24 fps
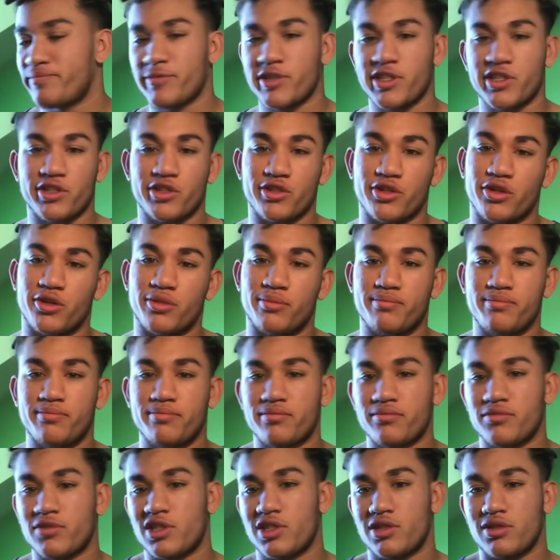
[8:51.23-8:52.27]
so
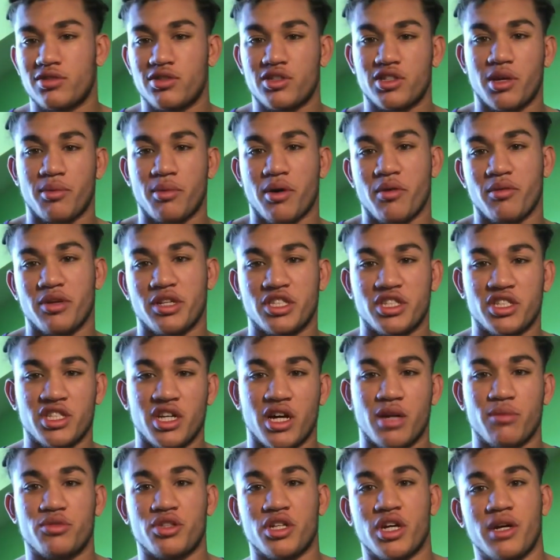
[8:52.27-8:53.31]
just give me a wee
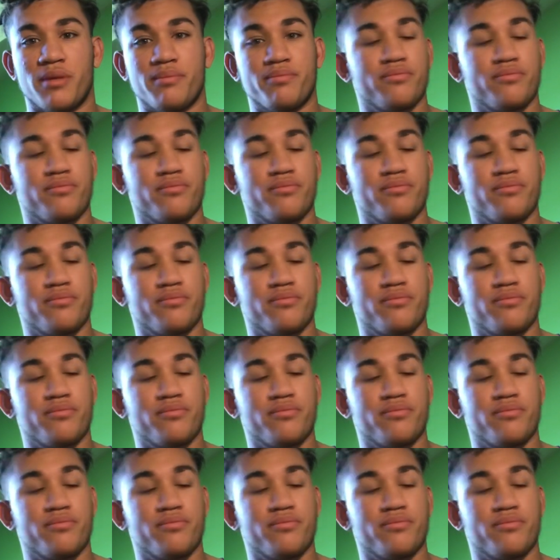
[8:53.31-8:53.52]
snapchat